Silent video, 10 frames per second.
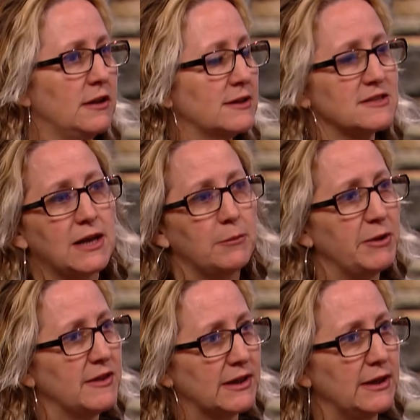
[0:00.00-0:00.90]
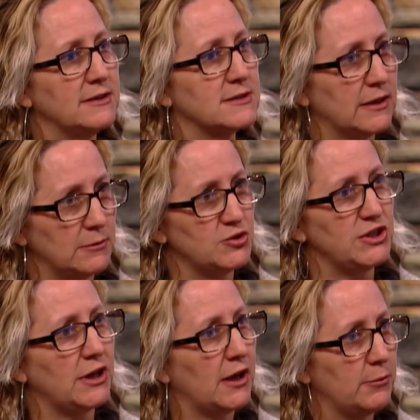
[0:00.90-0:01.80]
That's not been the case at
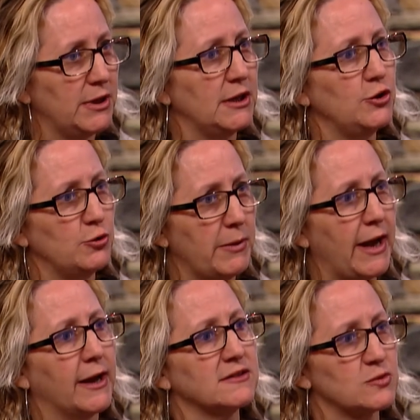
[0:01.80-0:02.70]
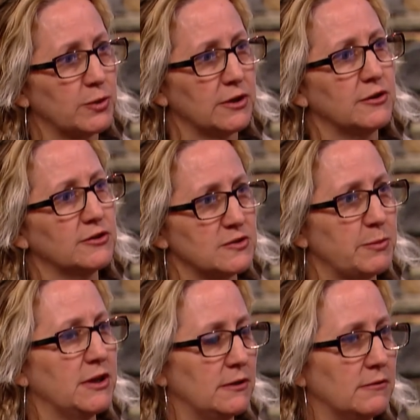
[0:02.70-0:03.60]
MGM and at UMass where there's
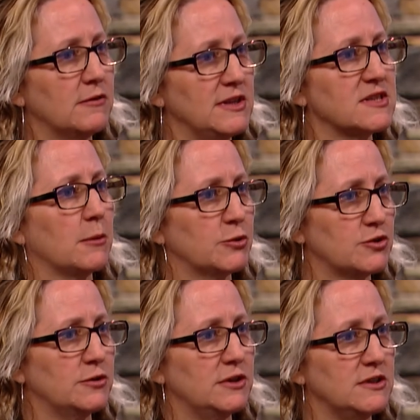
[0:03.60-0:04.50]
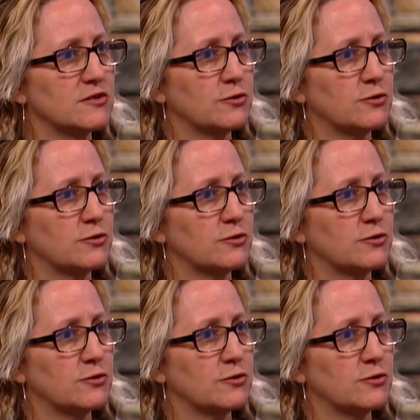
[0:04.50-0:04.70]
been these opportunities